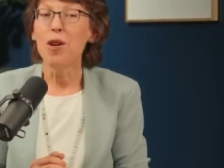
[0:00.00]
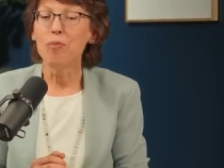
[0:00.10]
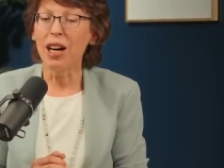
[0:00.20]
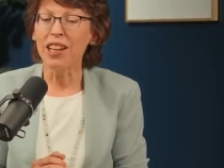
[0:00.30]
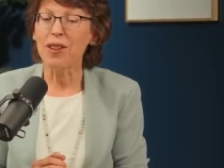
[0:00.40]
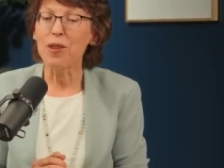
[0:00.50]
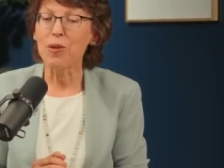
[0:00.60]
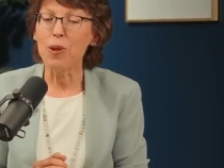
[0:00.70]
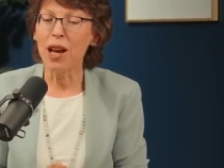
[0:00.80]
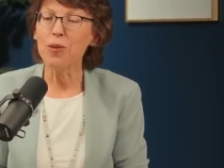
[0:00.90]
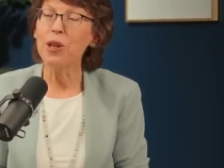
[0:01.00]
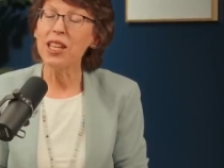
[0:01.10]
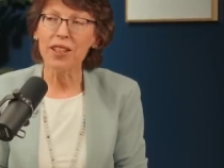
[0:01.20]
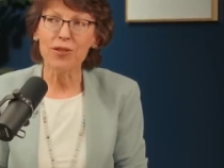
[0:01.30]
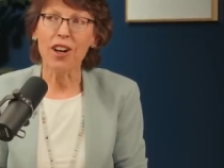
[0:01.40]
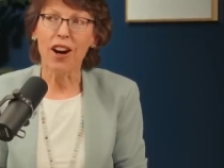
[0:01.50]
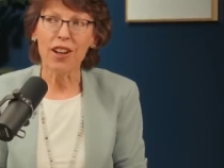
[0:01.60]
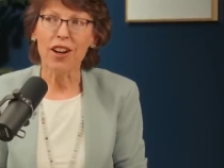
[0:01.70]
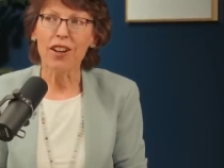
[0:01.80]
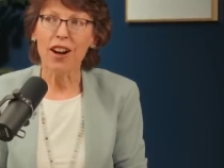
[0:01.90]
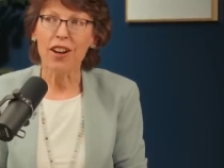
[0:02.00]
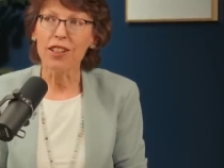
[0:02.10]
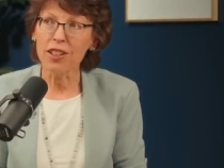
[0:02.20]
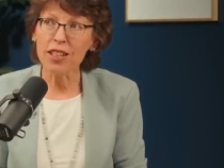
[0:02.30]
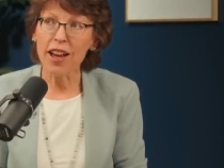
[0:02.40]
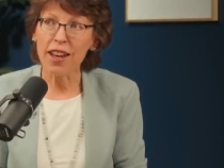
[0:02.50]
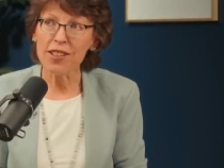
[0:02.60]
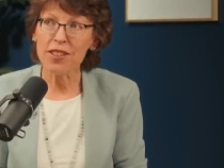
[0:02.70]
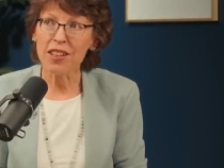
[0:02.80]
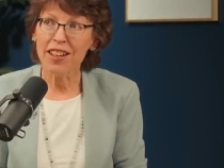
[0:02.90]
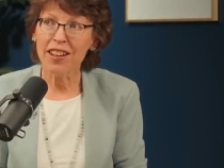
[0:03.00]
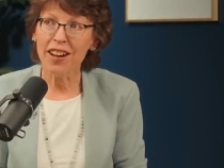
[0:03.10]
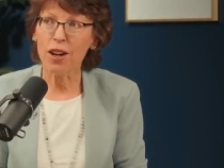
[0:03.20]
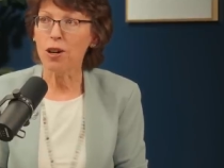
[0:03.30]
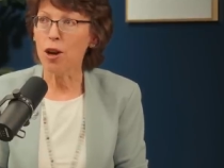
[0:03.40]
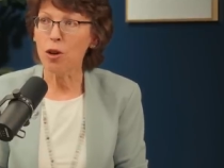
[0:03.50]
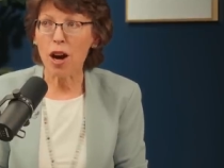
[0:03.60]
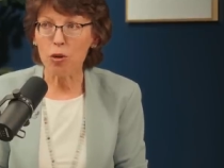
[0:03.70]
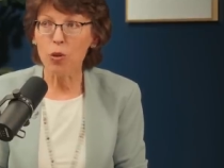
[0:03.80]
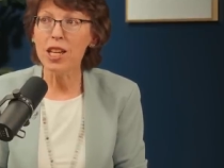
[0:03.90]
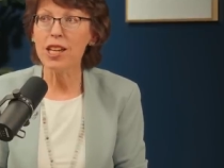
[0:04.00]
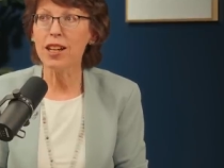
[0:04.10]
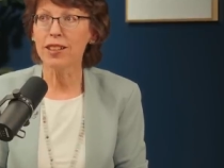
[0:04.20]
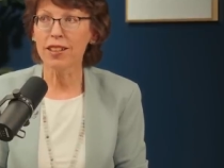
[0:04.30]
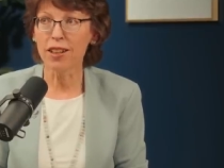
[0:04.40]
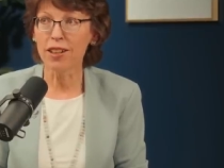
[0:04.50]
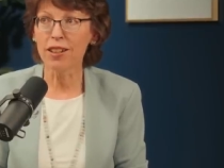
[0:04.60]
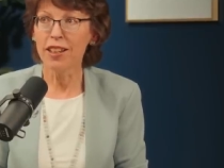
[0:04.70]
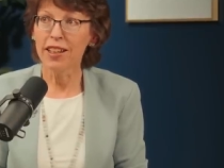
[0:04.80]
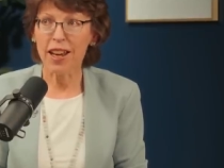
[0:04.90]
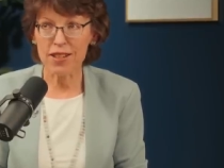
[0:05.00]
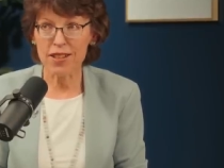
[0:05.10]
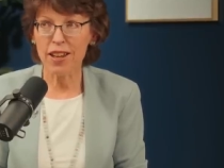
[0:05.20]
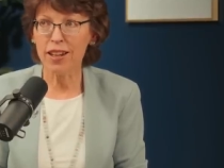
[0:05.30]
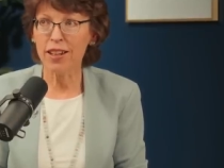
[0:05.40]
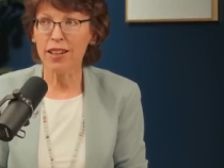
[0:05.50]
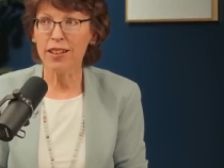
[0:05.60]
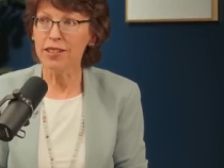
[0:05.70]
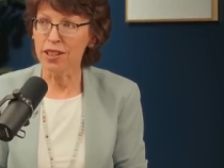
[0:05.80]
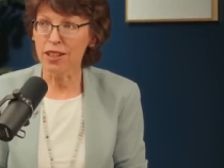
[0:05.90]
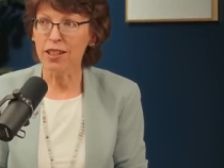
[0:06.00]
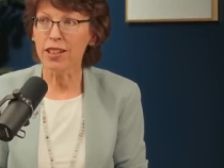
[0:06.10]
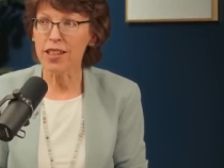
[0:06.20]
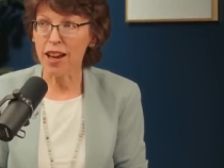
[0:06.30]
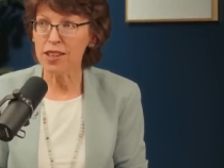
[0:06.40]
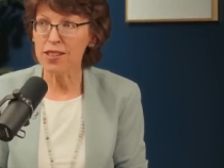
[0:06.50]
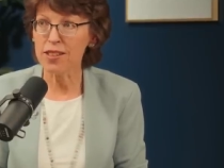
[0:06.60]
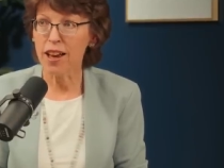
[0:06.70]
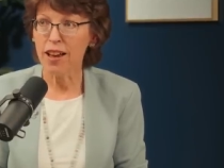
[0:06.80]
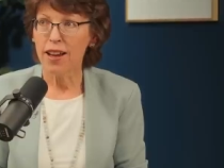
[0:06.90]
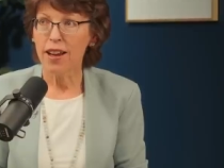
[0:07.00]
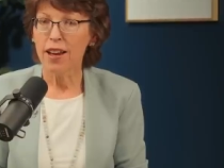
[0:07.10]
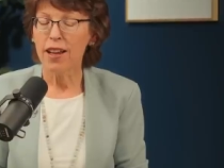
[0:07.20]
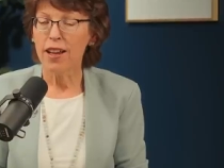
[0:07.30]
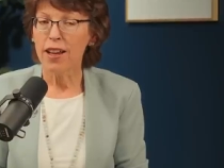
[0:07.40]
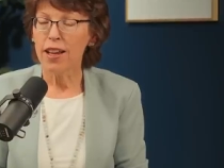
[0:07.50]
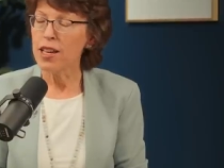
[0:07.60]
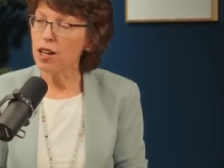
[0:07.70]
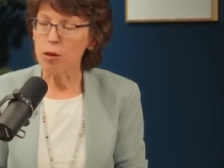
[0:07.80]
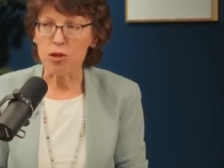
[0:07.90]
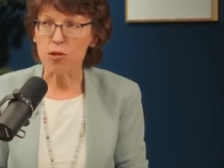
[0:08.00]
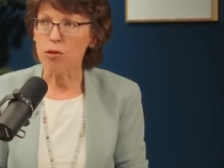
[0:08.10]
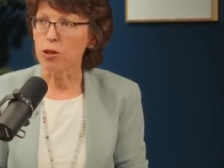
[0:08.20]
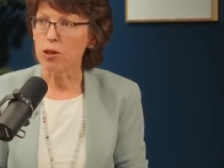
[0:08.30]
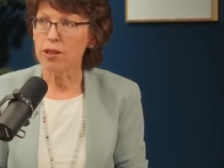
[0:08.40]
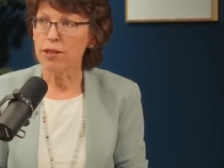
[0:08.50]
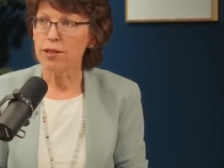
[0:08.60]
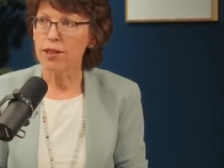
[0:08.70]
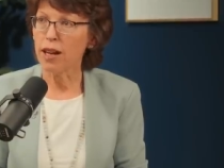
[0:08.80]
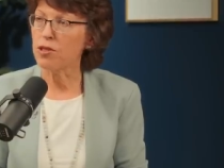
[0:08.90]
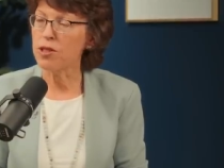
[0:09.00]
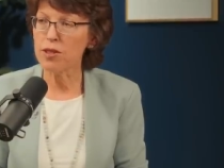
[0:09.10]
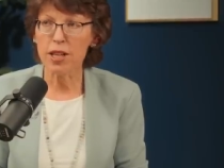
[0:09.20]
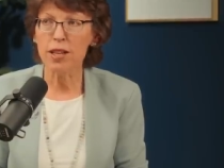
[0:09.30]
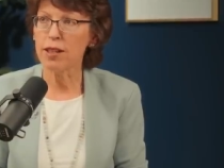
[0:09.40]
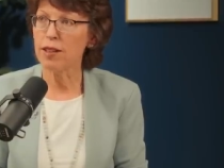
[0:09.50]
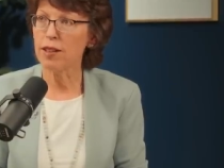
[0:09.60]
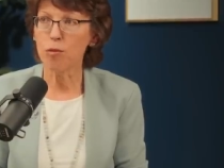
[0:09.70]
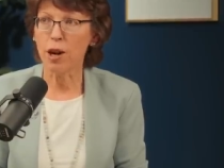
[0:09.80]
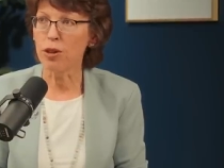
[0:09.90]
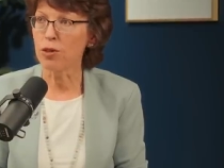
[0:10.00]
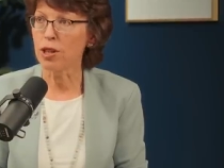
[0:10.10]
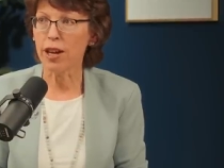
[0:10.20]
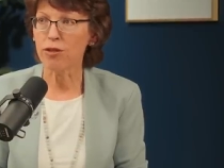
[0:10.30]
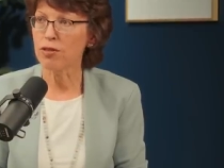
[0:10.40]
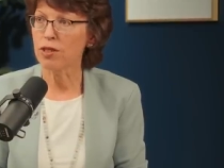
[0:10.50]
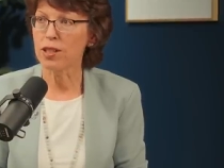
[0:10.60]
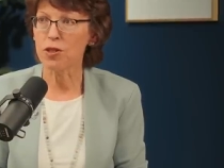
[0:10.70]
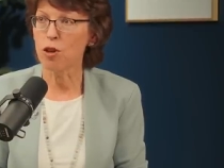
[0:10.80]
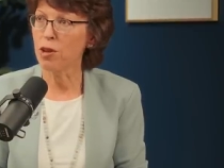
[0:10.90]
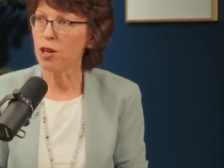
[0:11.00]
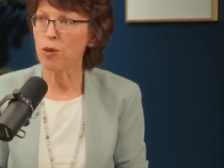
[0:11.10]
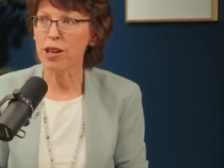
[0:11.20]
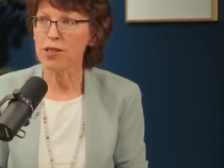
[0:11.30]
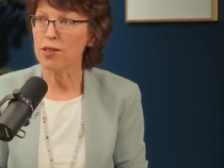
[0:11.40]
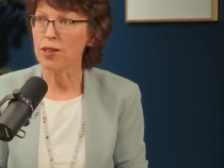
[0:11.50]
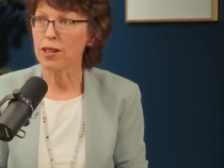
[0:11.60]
But when we give God our our little yes, our, our our, weak little hesitating little yes, He comes through. Wow. I've seen it in my own life in so many ways.